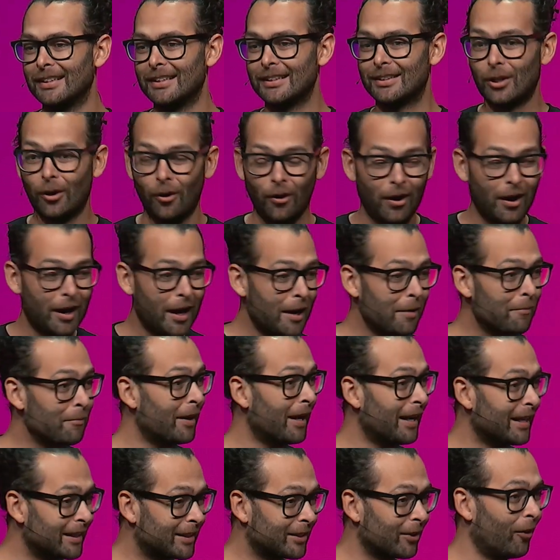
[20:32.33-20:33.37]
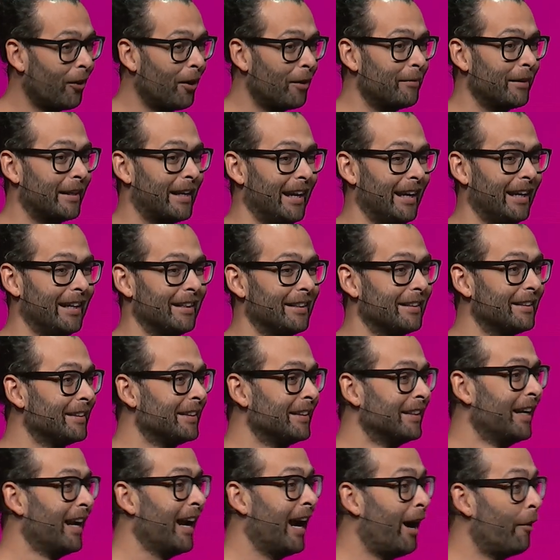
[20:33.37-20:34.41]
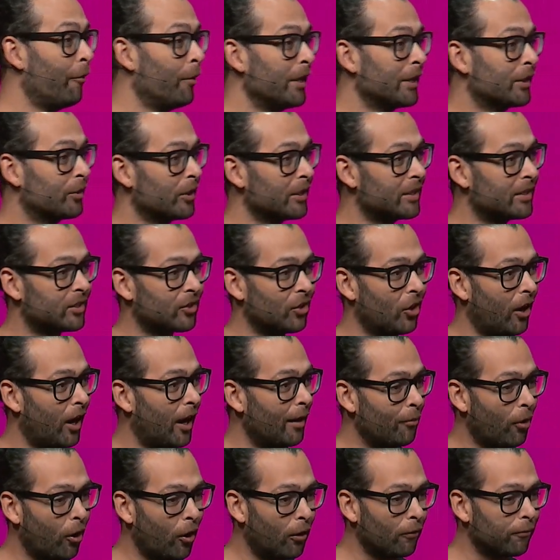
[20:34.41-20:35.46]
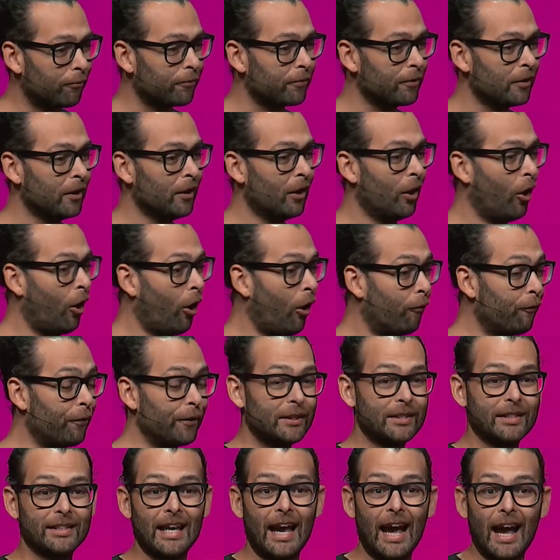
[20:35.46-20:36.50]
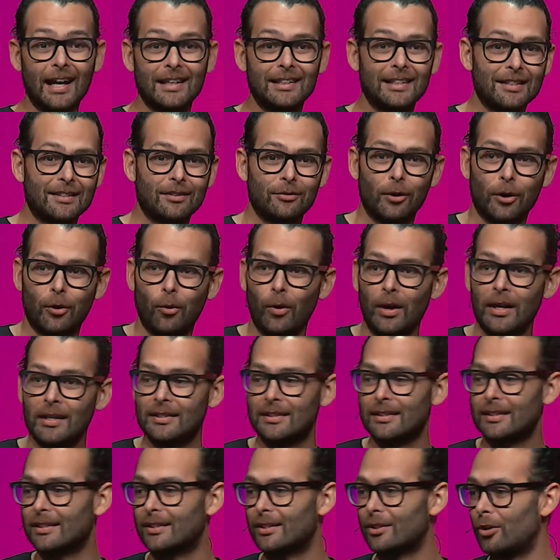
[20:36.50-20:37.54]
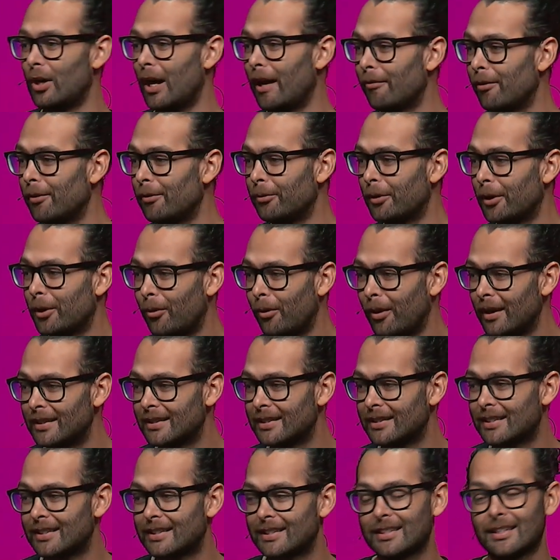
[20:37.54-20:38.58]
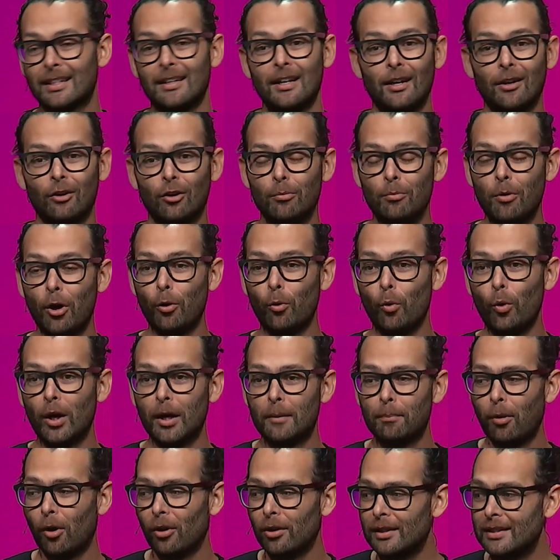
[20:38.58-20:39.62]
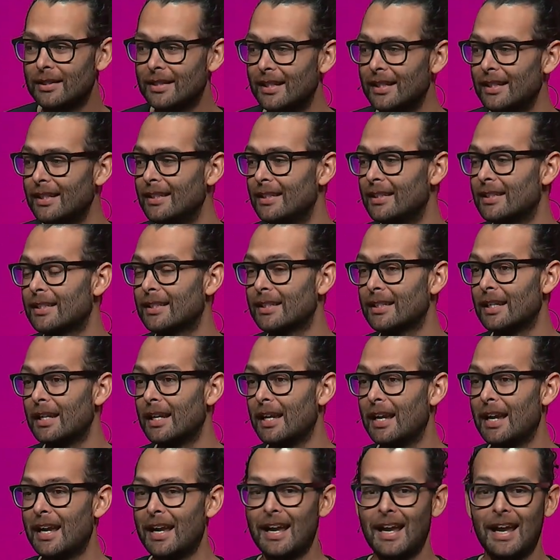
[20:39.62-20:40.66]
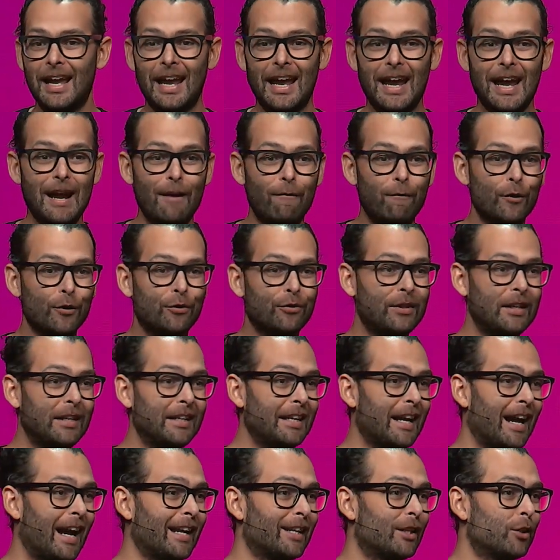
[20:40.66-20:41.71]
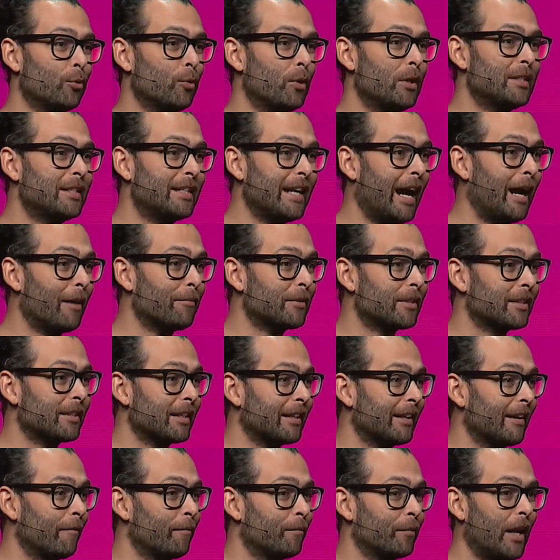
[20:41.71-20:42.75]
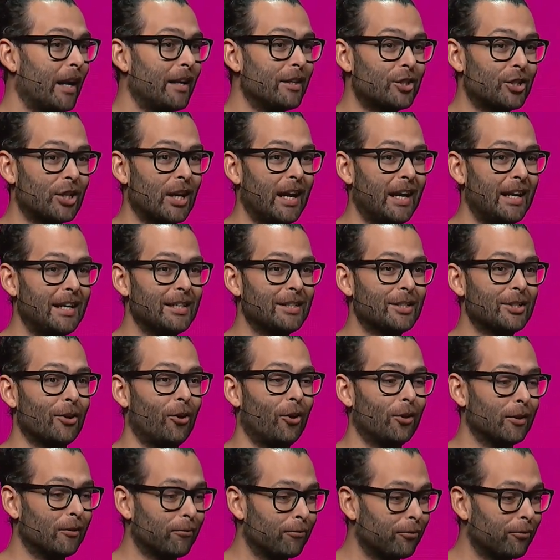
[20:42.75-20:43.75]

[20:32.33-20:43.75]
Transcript: time and time again. How we address time off, office access requests, travel requests, remote work policies. Everything had to adapt and change on the